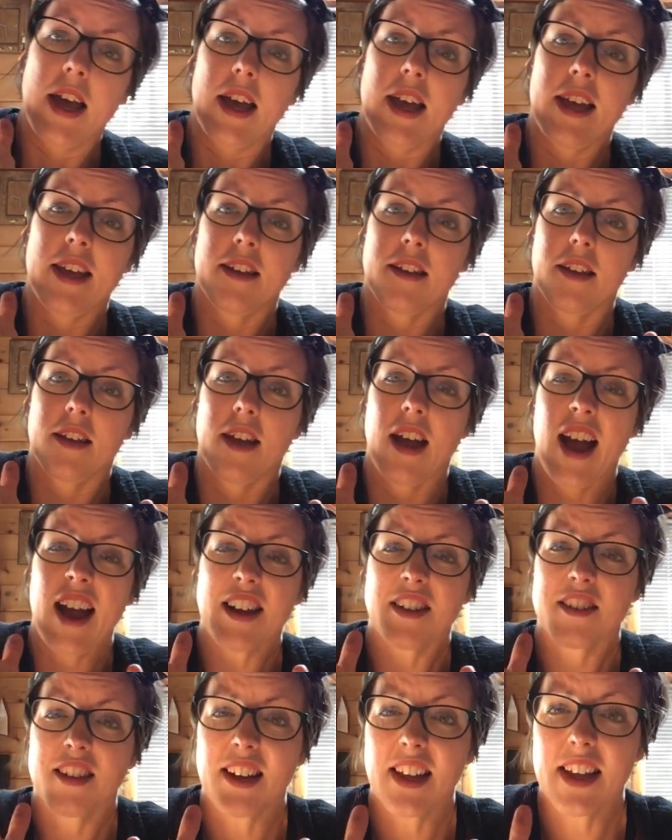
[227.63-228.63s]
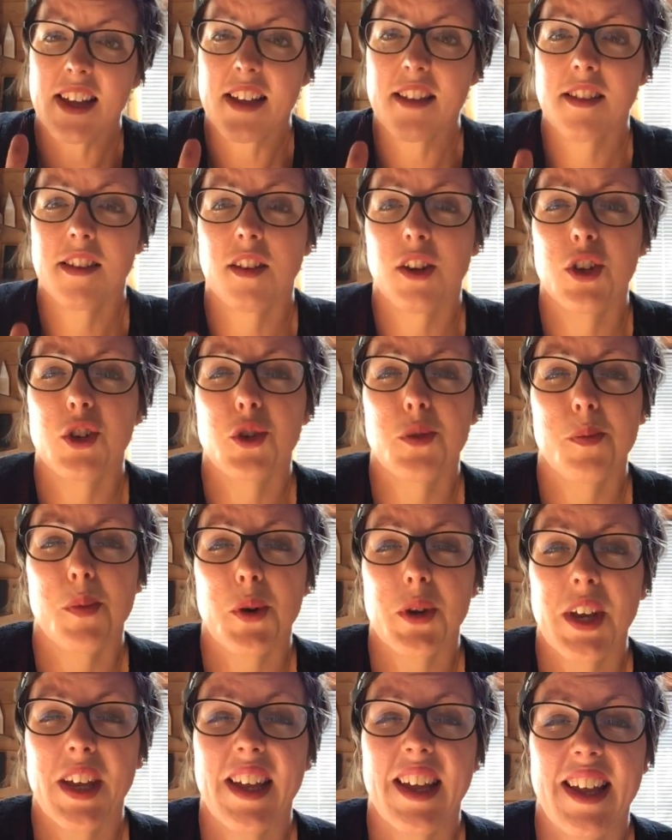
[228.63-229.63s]
It actually inside your
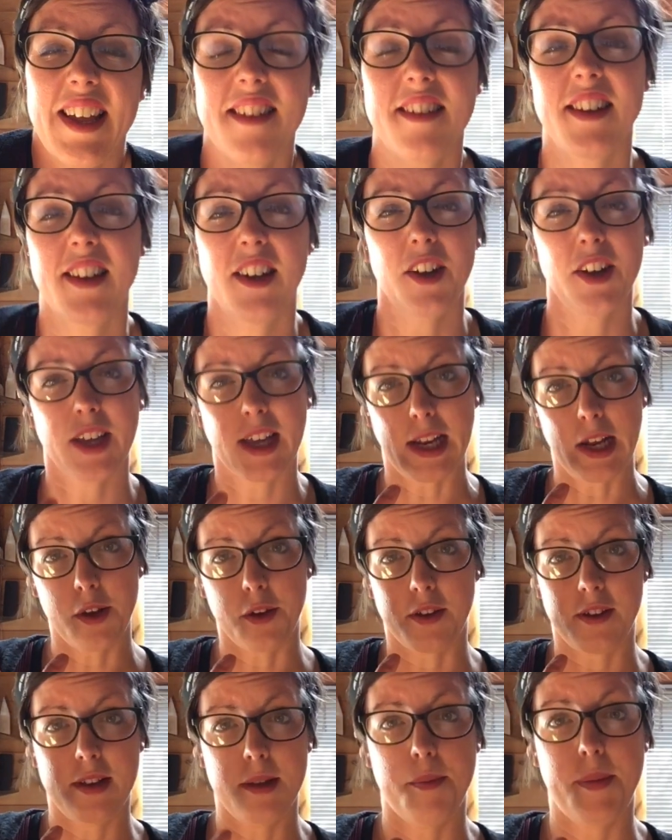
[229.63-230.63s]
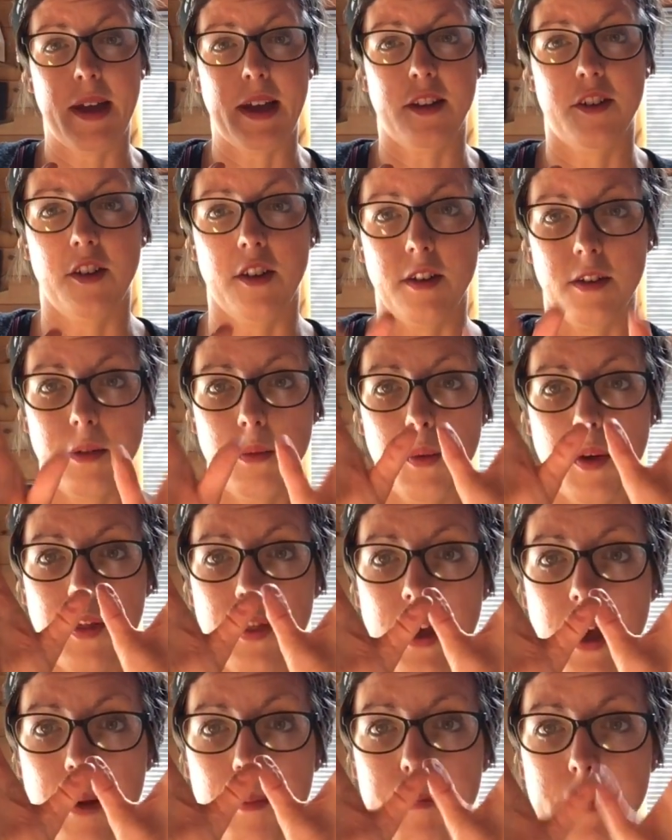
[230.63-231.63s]
body isn't like it looks in the pictures
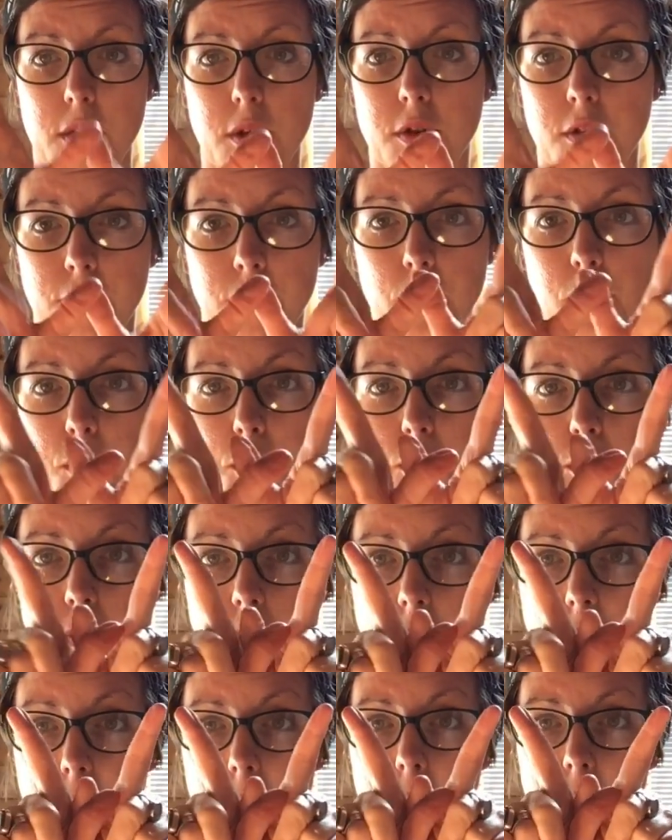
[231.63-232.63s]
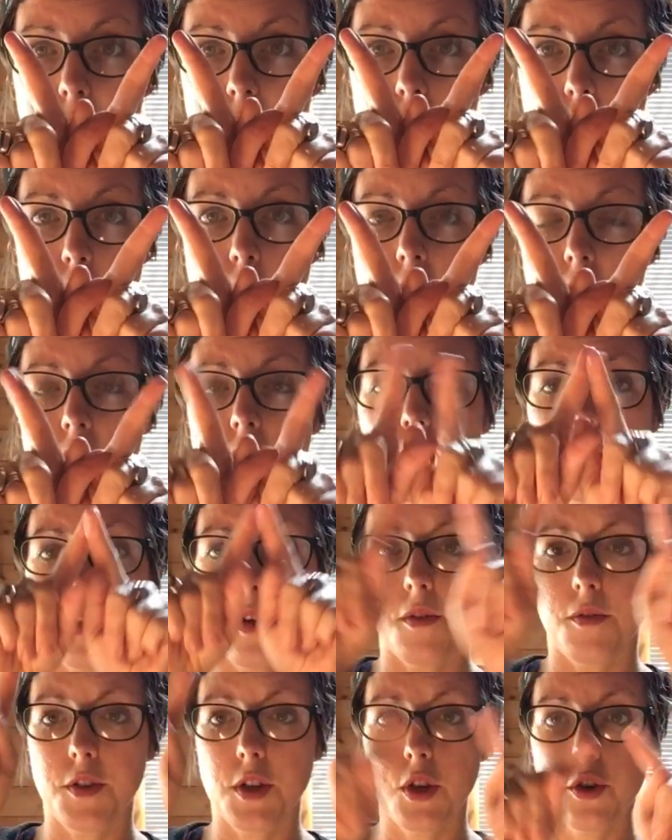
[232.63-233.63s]
with that beautiful triangle
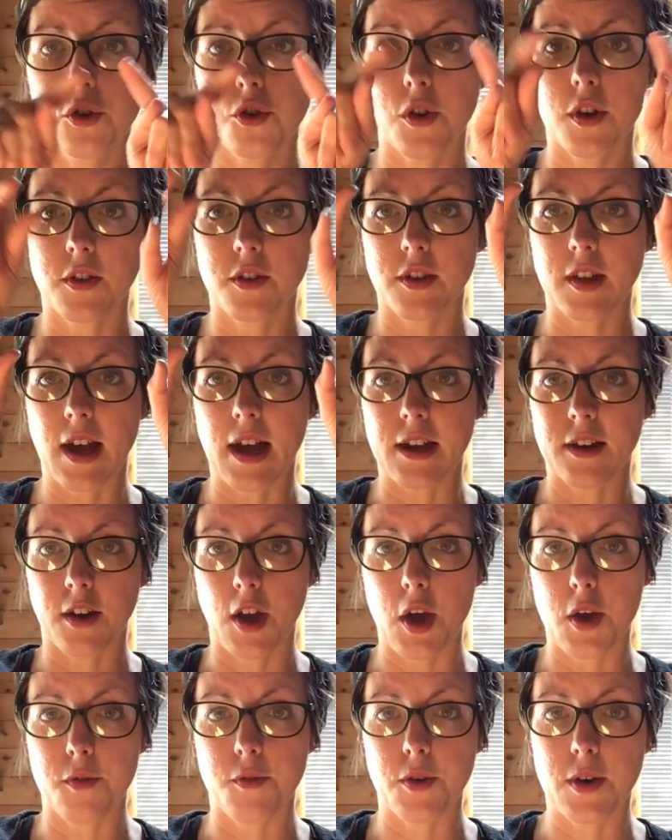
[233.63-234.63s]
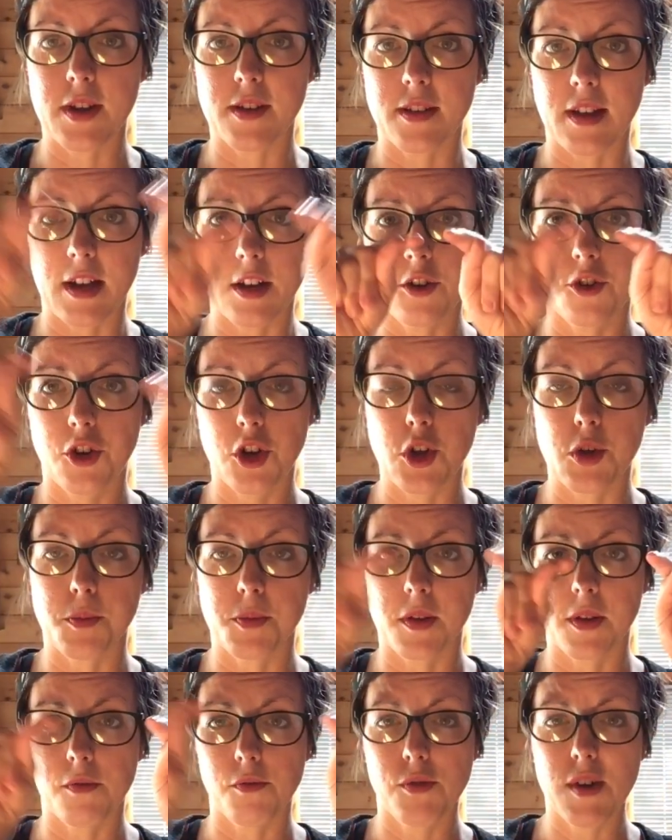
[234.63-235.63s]
of uterus and ovaries and
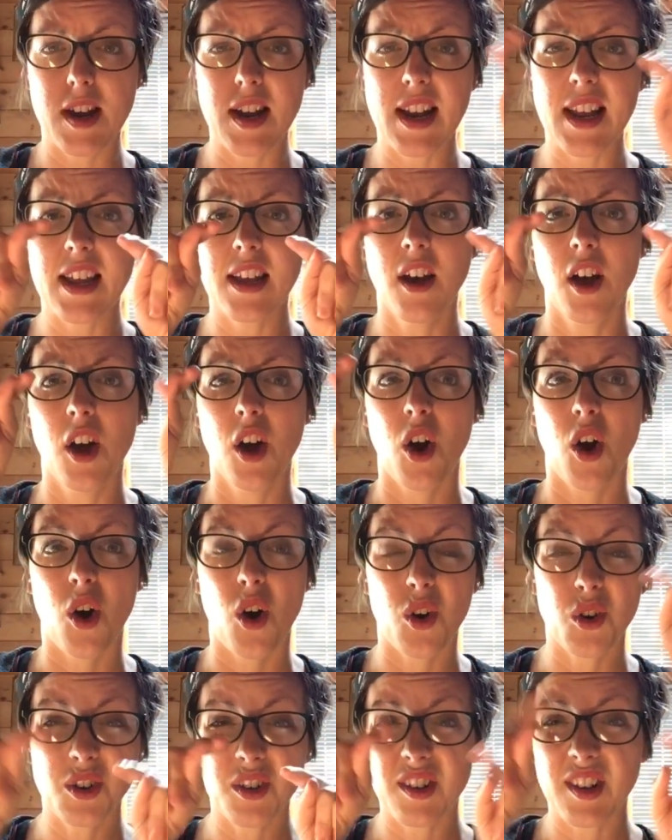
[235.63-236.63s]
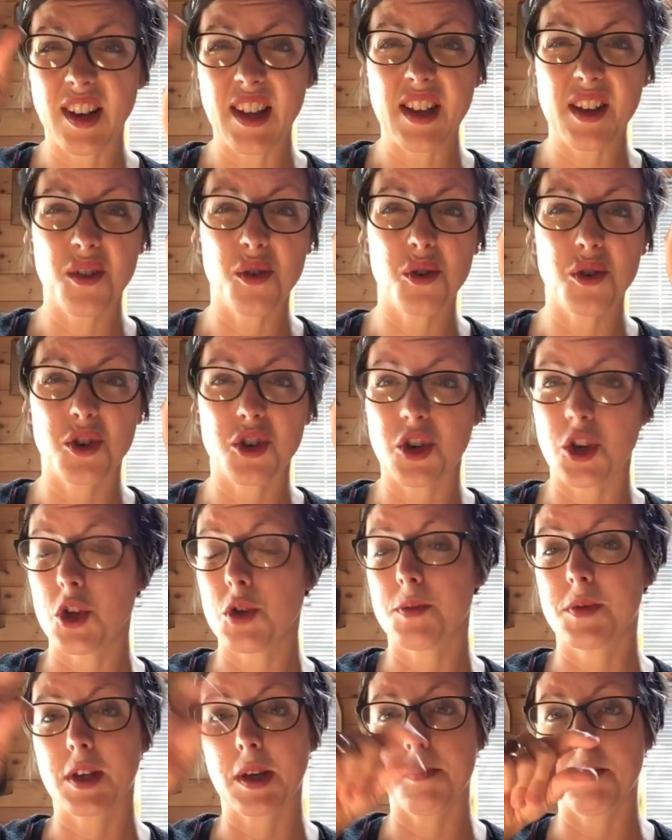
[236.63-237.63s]
tubes. Really, honestly, your
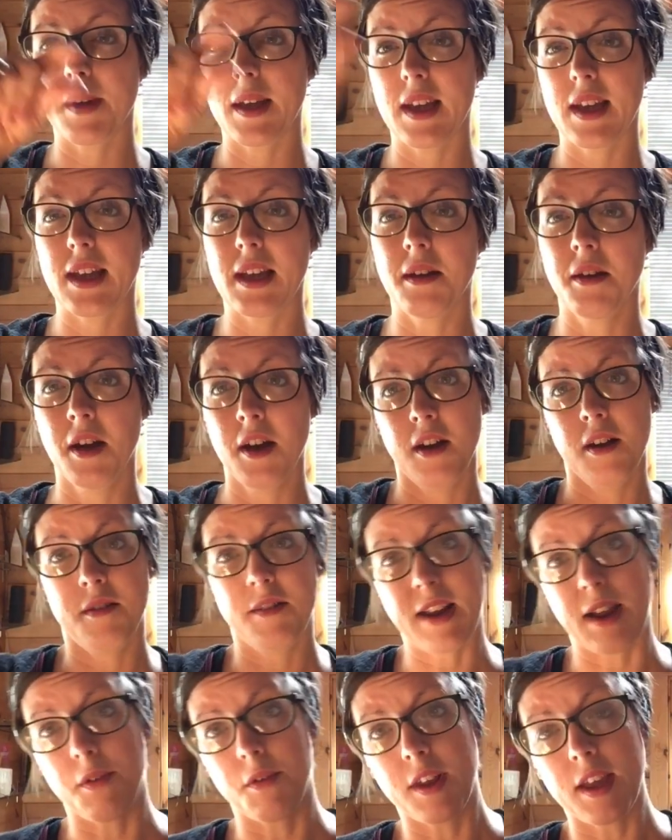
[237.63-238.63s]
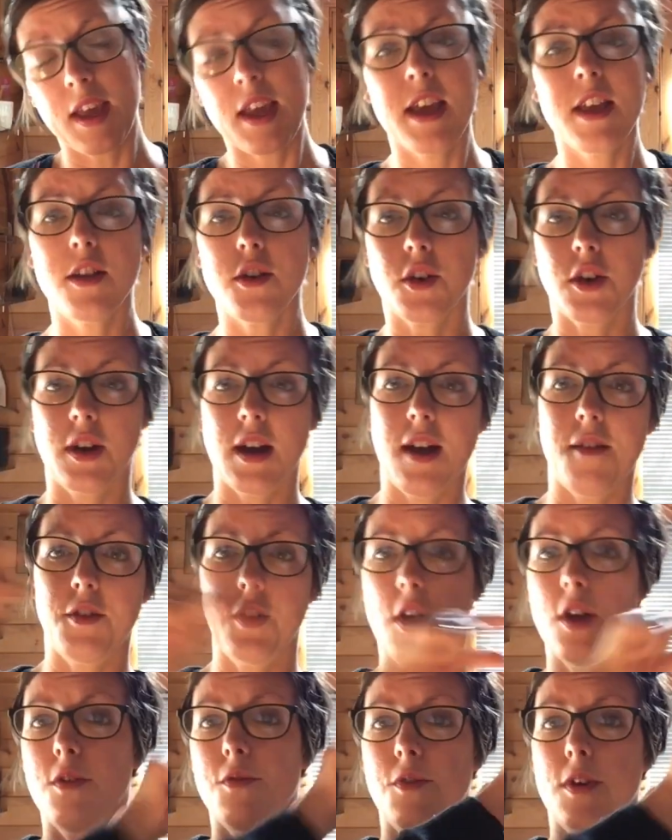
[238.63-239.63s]
tubes can be down here. You can have
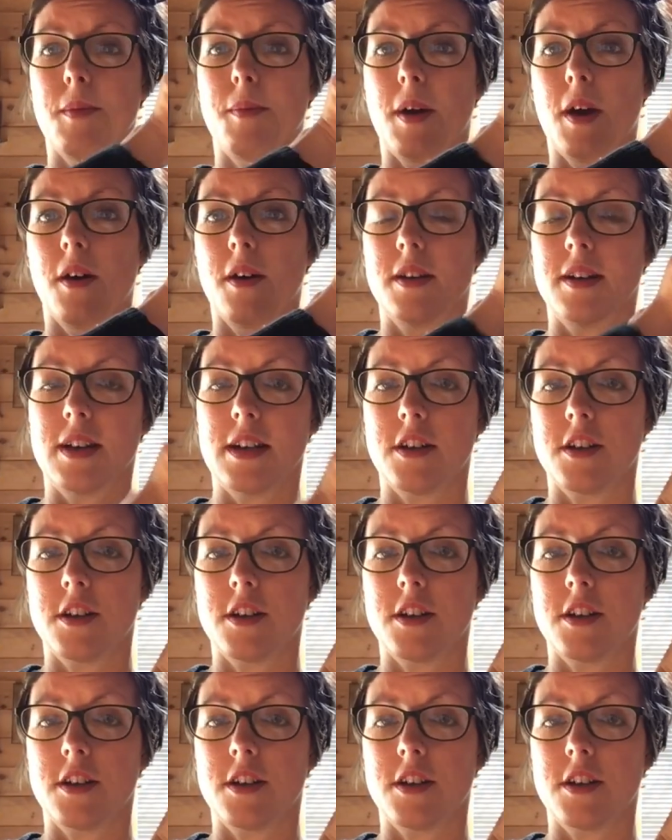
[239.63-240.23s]
an ovary behind